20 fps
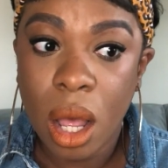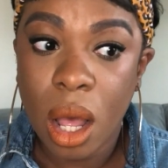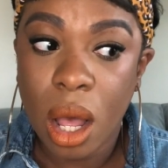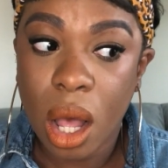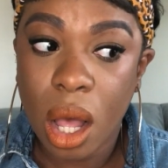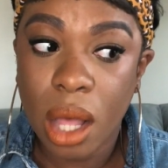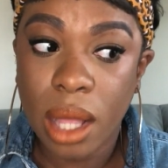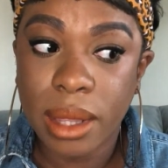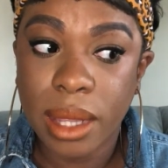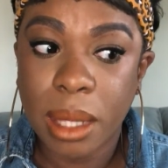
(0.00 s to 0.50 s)

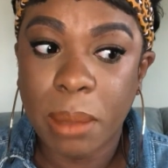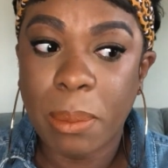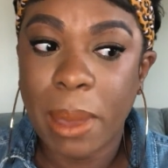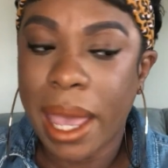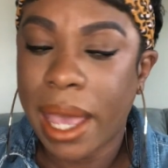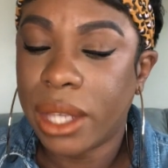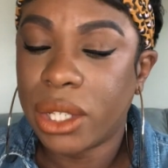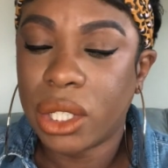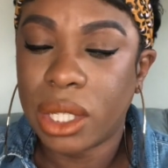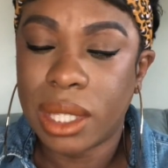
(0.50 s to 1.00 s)
on the
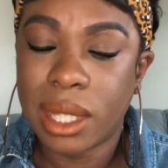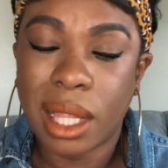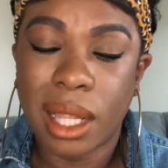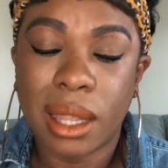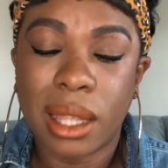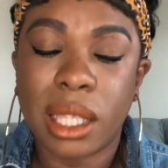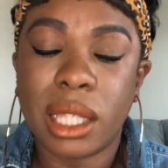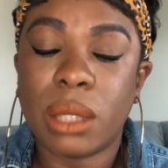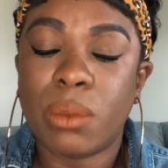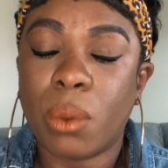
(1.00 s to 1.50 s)
passion that
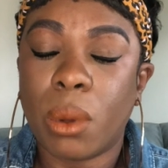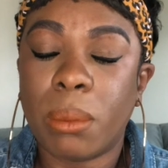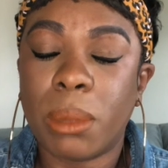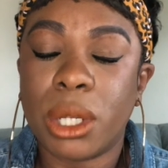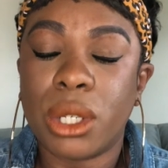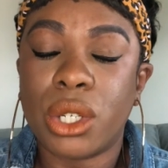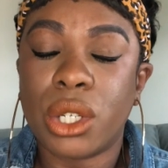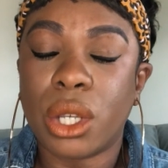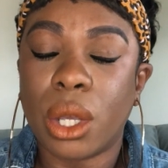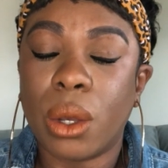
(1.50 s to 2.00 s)
this woman
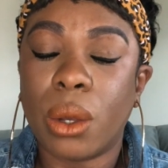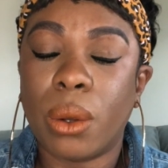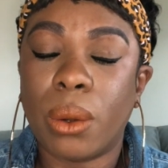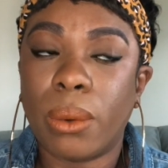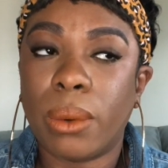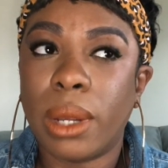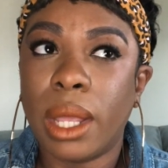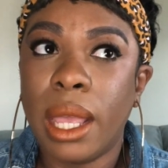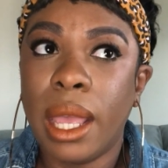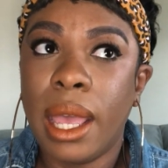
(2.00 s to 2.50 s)
showed
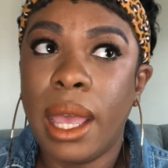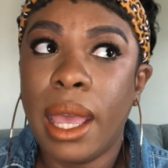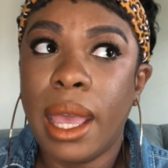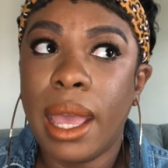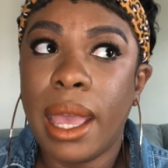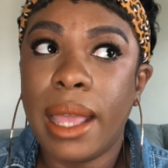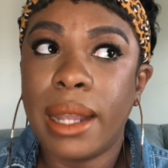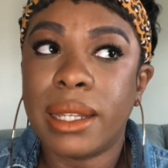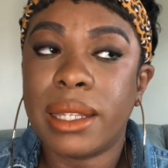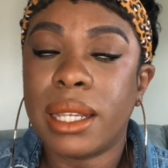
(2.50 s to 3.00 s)

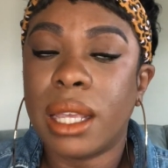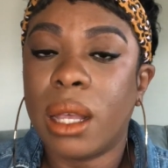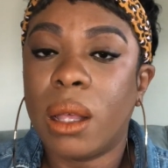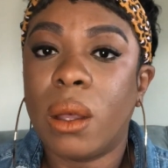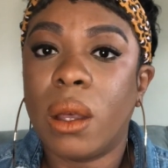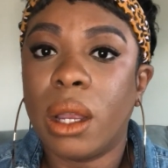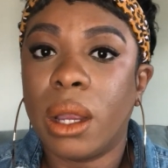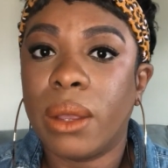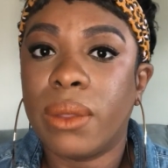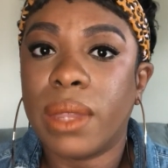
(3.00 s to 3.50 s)
and tell
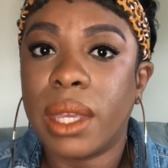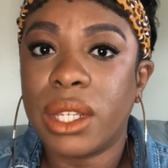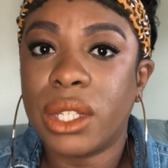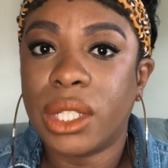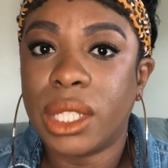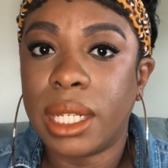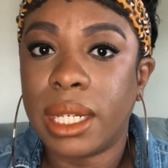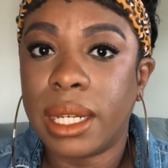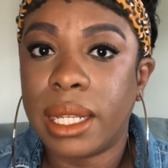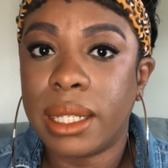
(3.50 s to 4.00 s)
her that
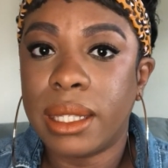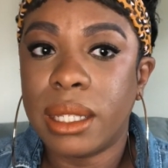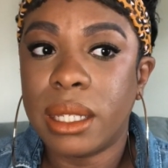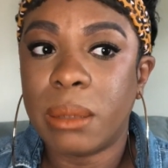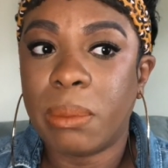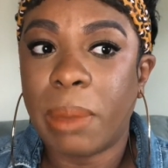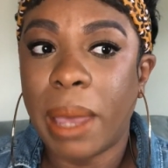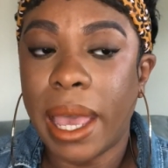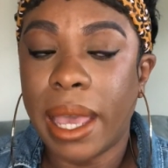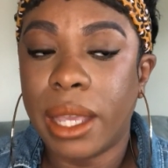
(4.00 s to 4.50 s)
she needs to
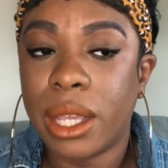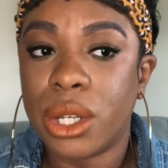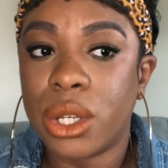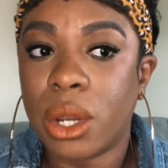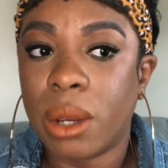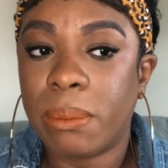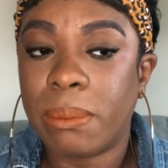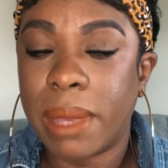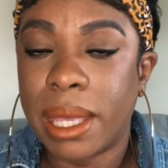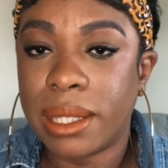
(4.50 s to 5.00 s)
package
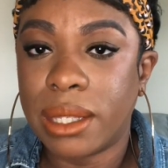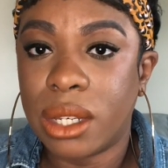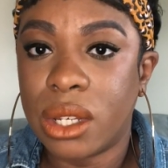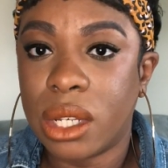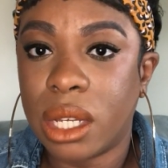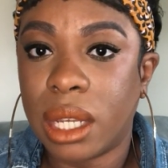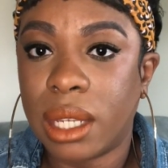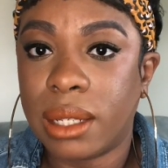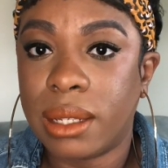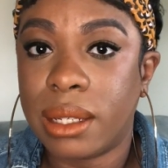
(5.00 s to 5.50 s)
her
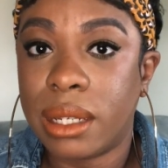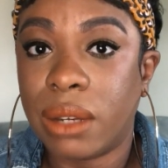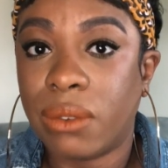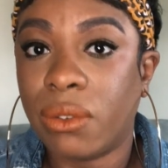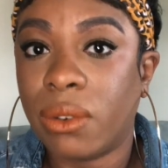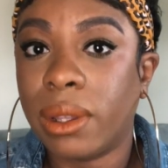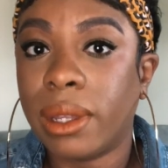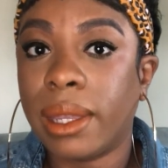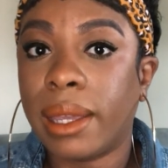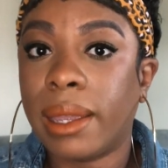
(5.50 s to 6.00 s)
messaging
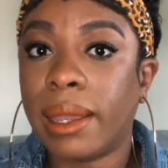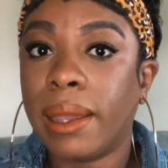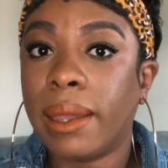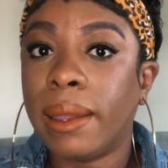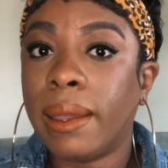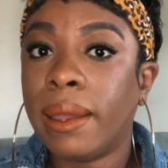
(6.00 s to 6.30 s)
differently.